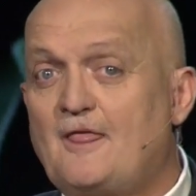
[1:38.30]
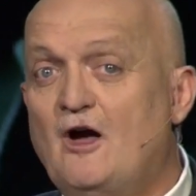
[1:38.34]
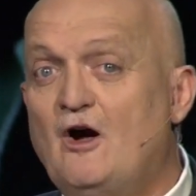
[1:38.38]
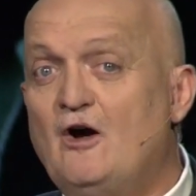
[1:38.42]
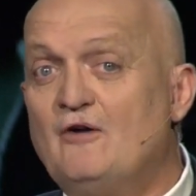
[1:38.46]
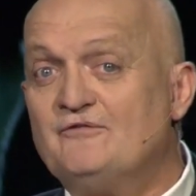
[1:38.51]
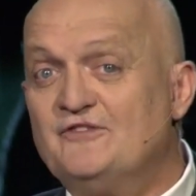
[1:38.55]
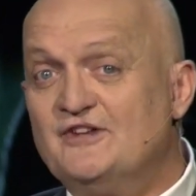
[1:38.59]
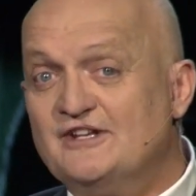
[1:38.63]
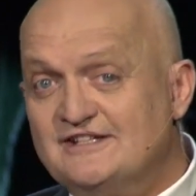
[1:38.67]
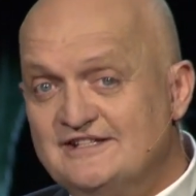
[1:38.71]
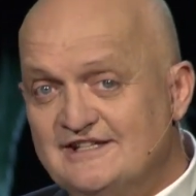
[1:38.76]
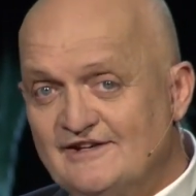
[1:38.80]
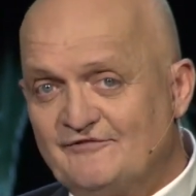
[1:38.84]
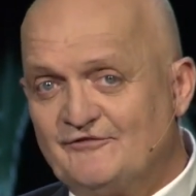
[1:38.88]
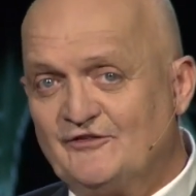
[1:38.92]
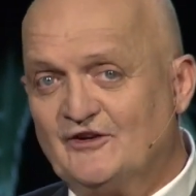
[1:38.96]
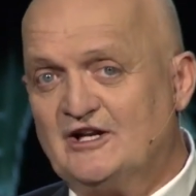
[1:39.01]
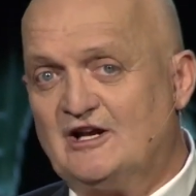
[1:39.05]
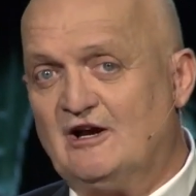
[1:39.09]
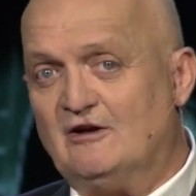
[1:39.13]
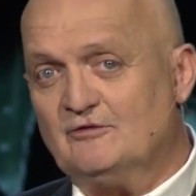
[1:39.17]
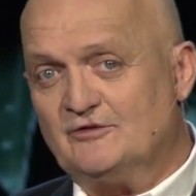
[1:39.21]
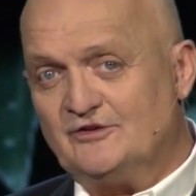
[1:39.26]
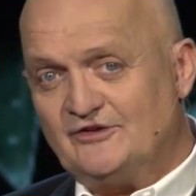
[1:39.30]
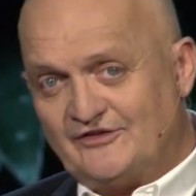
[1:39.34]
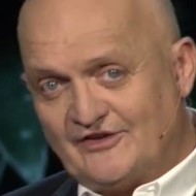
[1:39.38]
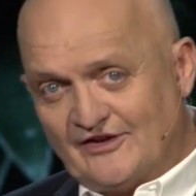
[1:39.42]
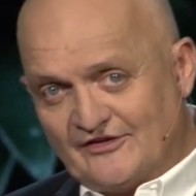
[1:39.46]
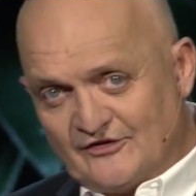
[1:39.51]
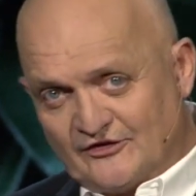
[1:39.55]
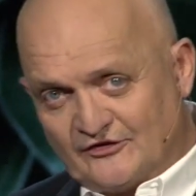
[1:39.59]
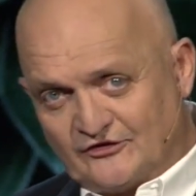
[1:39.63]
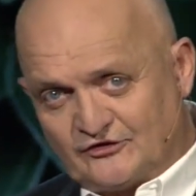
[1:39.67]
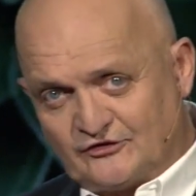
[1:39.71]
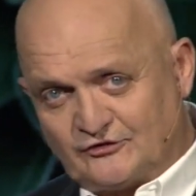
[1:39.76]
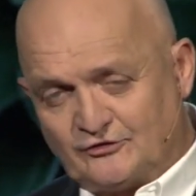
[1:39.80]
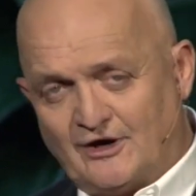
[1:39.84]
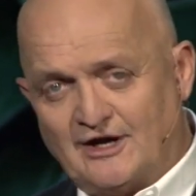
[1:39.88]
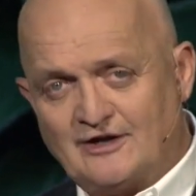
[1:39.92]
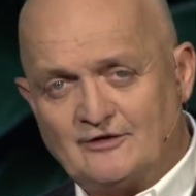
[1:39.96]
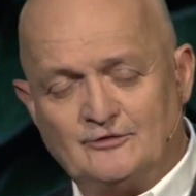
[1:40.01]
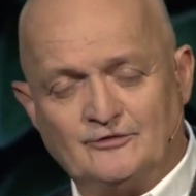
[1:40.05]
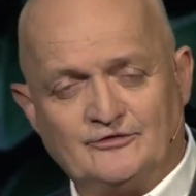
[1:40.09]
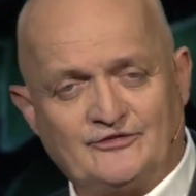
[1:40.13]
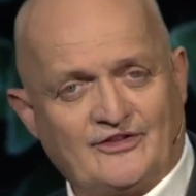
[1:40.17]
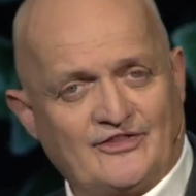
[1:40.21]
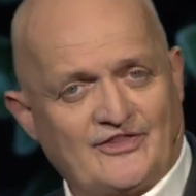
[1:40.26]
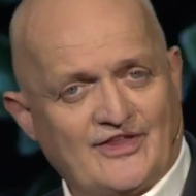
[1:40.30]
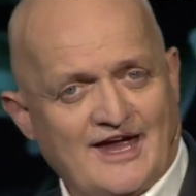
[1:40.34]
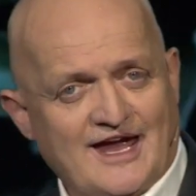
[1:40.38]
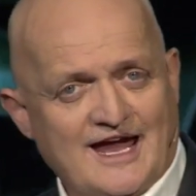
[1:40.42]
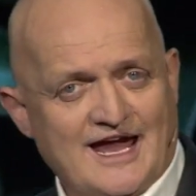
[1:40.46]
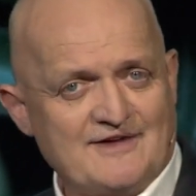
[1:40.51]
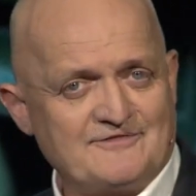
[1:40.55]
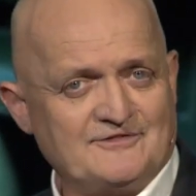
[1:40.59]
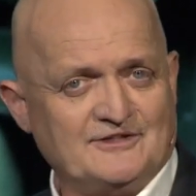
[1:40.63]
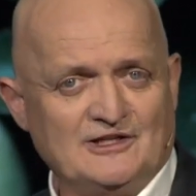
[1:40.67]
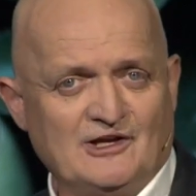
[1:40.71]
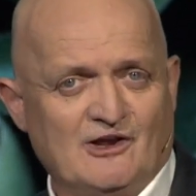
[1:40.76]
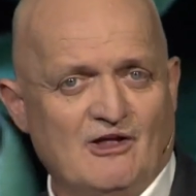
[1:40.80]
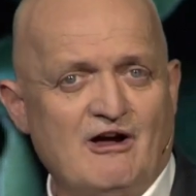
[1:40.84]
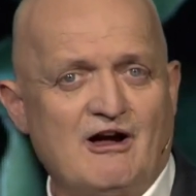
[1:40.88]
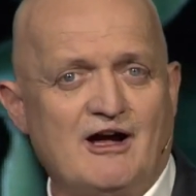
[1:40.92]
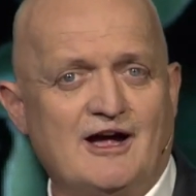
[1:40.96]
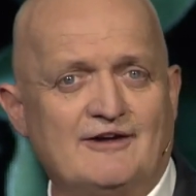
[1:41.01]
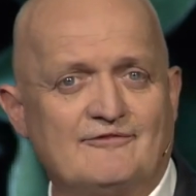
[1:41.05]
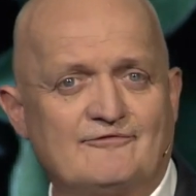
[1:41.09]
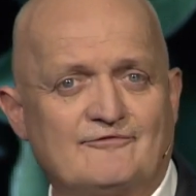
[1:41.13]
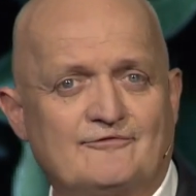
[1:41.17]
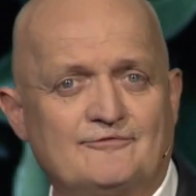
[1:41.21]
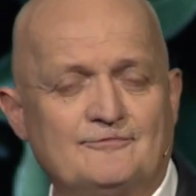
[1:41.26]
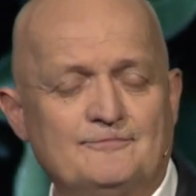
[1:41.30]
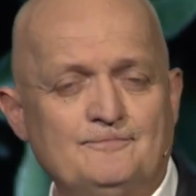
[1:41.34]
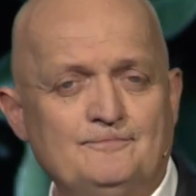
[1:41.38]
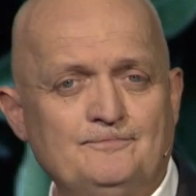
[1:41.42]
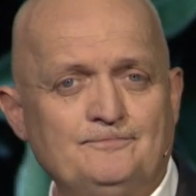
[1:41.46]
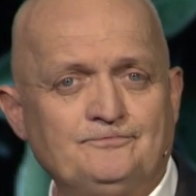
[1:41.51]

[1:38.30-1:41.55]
of the difficulties and the struggles that they have in life.